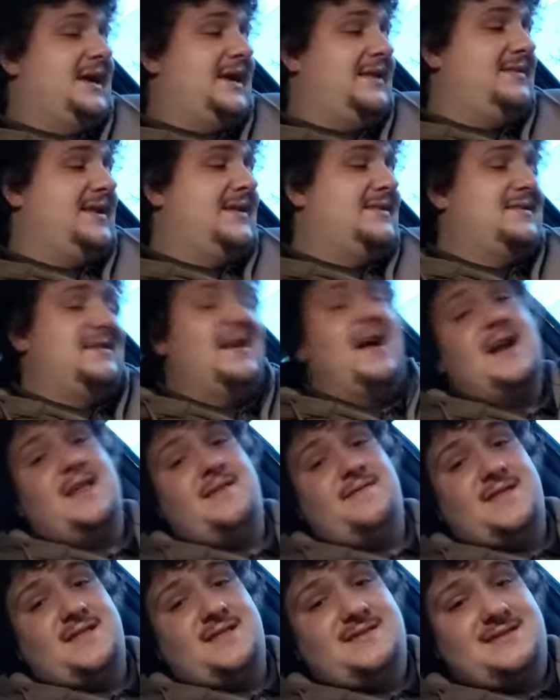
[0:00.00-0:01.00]
me, that's not
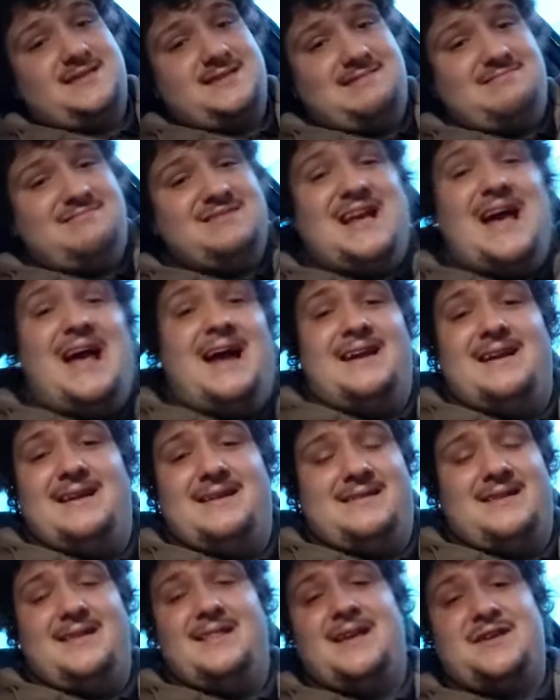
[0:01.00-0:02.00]
even
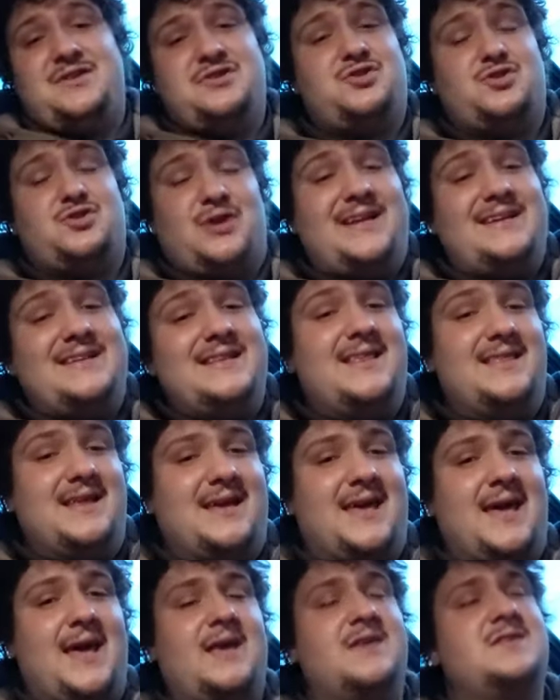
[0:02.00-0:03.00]
technically, like, strictly the
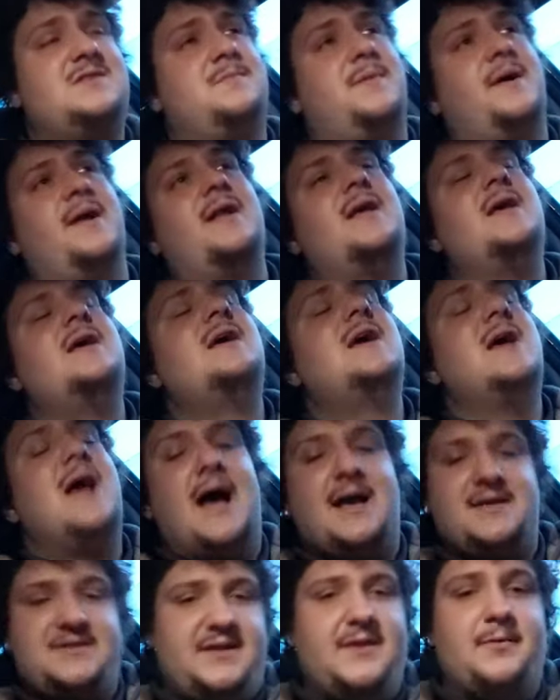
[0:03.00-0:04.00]
case, but
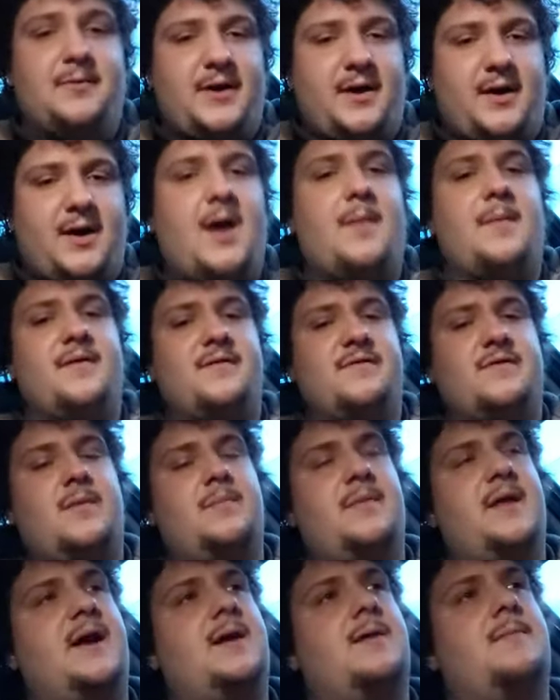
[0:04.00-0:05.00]
I see where you're coming
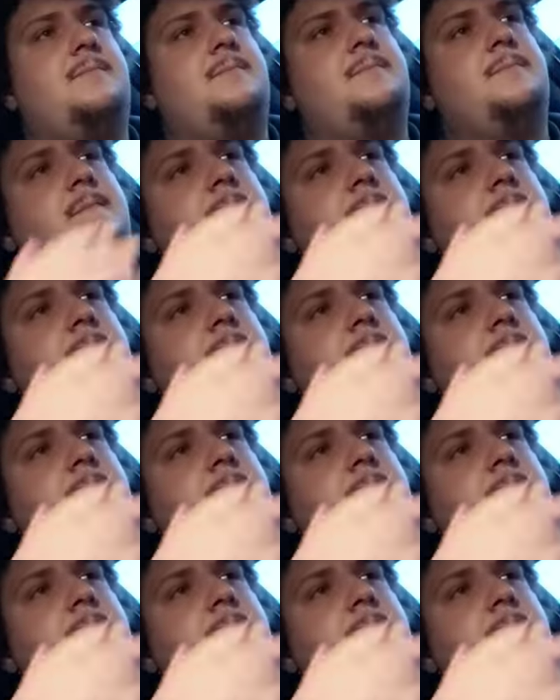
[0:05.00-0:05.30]
from there.